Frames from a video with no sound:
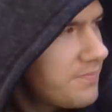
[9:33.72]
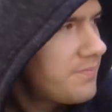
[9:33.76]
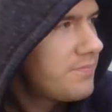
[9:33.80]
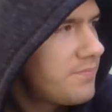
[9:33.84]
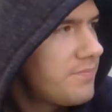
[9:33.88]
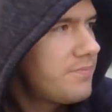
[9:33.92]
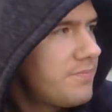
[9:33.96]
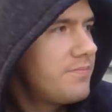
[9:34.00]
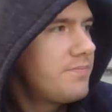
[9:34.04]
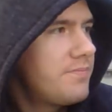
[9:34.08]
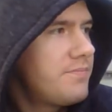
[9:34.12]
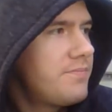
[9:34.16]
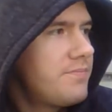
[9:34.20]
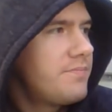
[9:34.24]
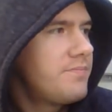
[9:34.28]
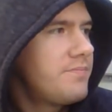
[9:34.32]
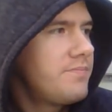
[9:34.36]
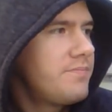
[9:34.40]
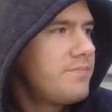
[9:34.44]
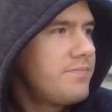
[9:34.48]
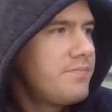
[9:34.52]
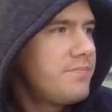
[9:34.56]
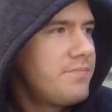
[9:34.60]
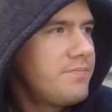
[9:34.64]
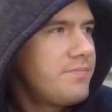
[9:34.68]

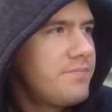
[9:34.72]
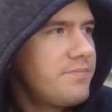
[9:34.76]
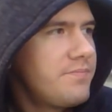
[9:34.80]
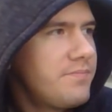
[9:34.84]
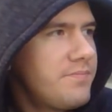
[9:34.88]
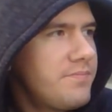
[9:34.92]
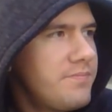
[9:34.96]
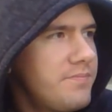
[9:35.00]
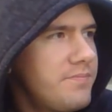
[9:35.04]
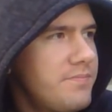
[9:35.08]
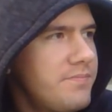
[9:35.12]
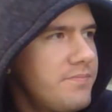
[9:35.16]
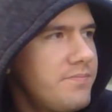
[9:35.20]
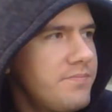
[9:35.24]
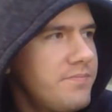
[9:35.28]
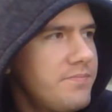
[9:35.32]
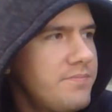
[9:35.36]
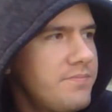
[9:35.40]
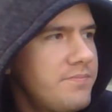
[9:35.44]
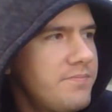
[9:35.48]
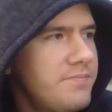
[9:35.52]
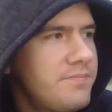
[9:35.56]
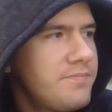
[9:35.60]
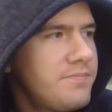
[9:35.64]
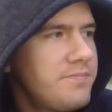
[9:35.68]

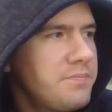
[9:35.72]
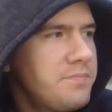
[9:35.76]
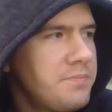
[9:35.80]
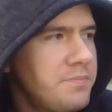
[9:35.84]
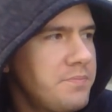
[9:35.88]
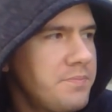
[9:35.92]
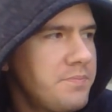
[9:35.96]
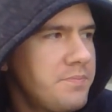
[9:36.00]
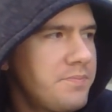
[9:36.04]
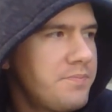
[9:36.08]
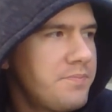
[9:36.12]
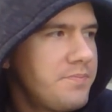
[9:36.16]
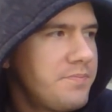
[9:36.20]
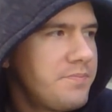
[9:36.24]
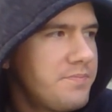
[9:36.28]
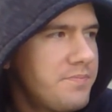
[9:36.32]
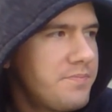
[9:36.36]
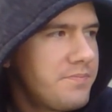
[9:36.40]
This person isn't speaking.